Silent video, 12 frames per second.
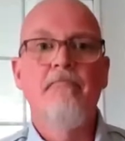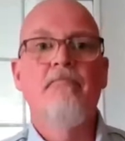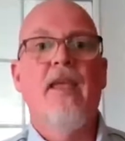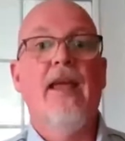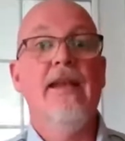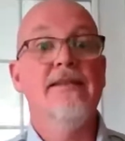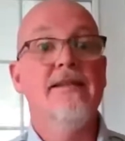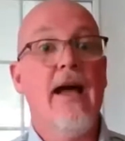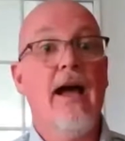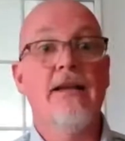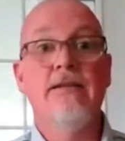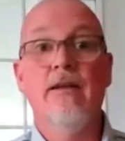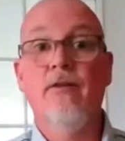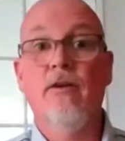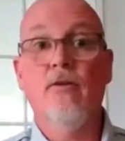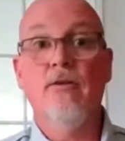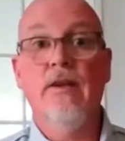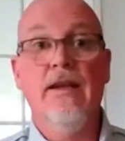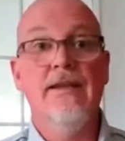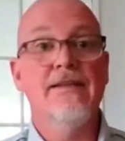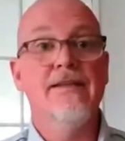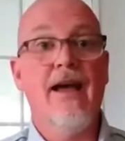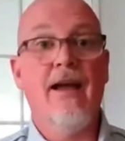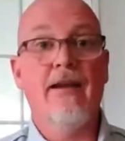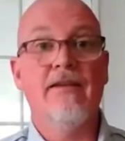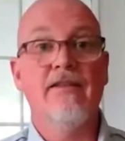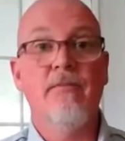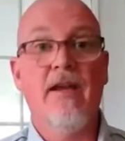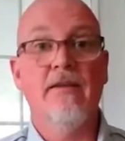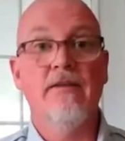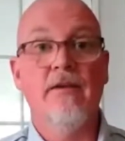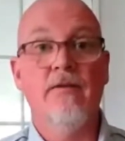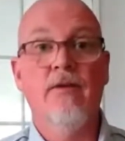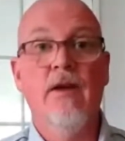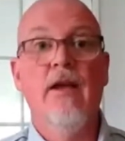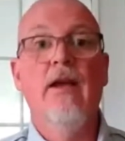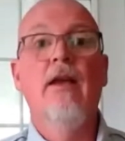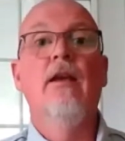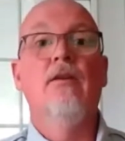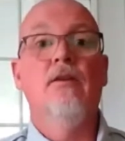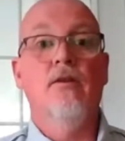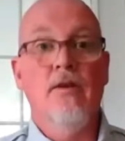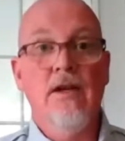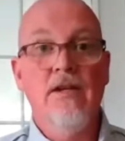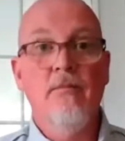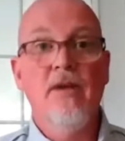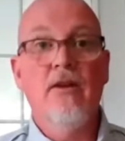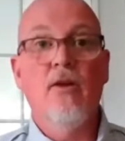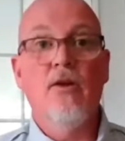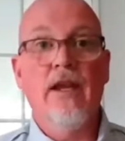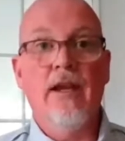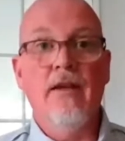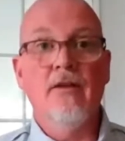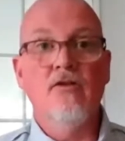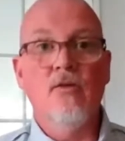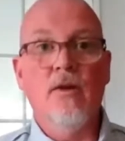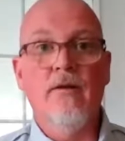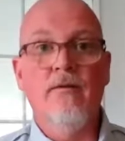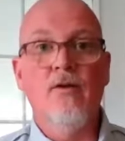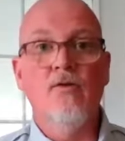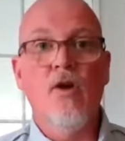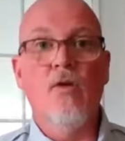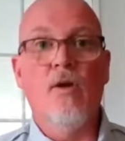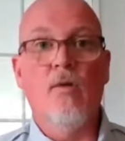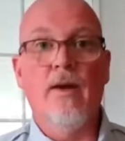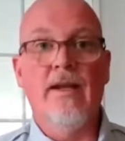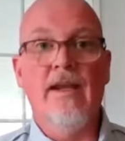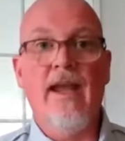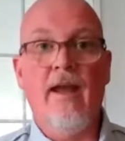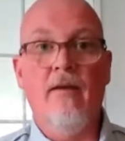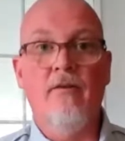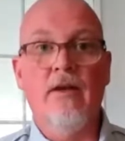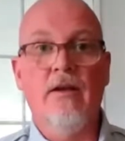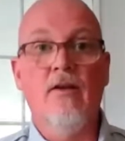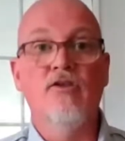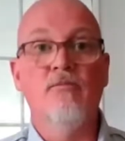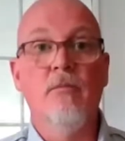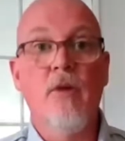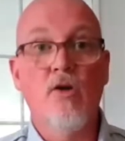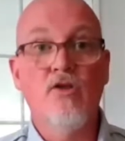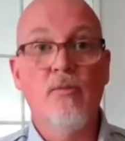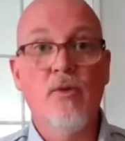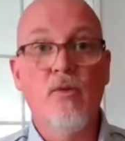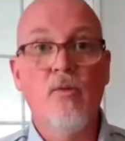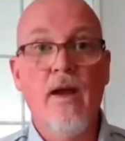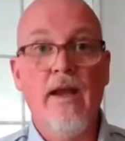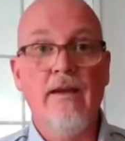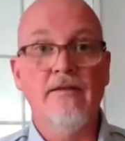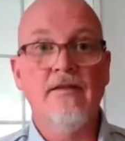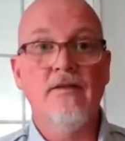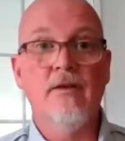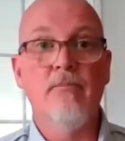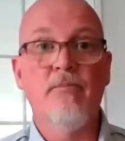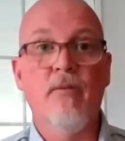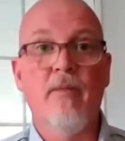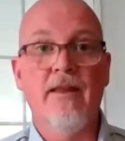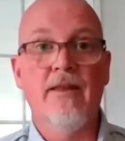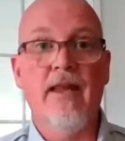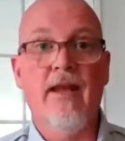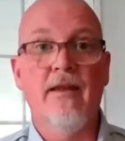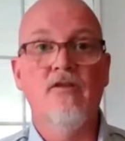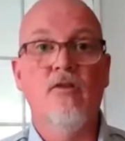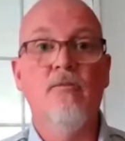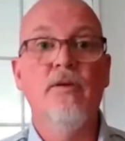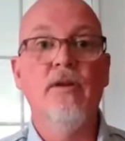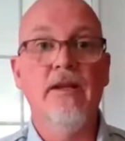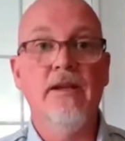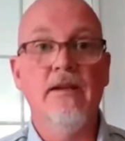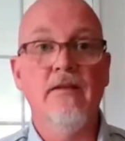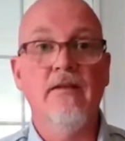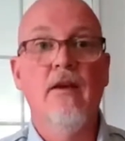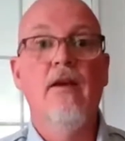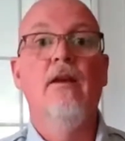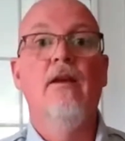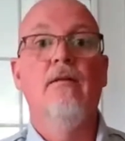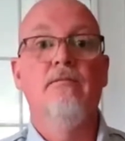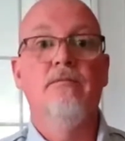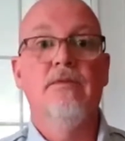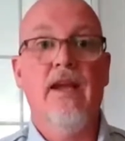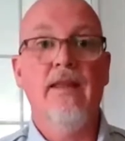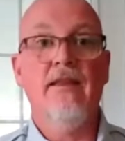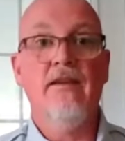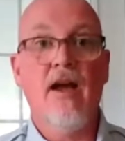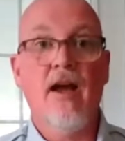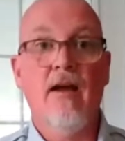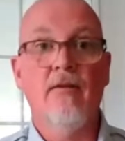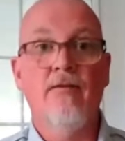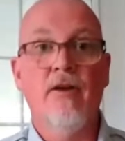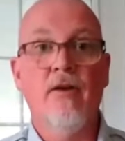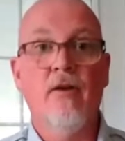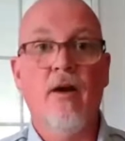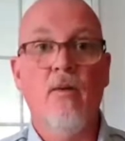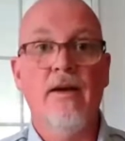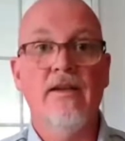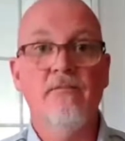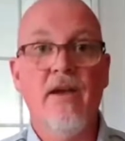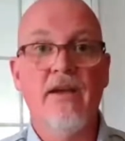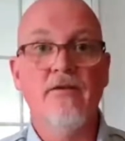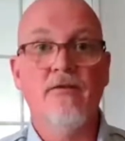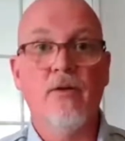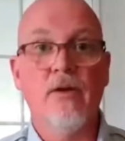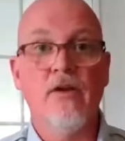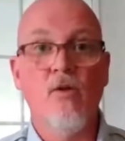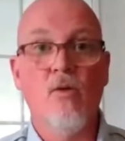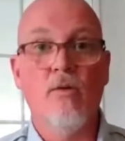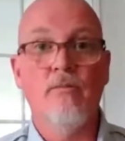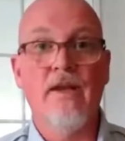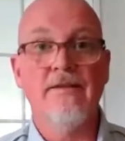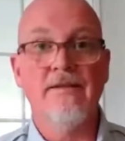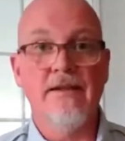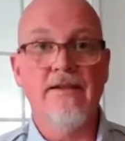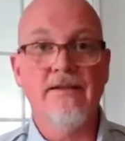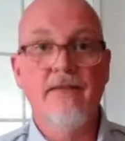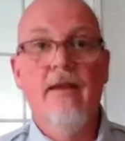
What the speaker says: It is not difficult. It is not expensive. You need to be looking into it if you don't already have it. And there's multiple ways to implement that. So please take the time to figure out what is best for your business.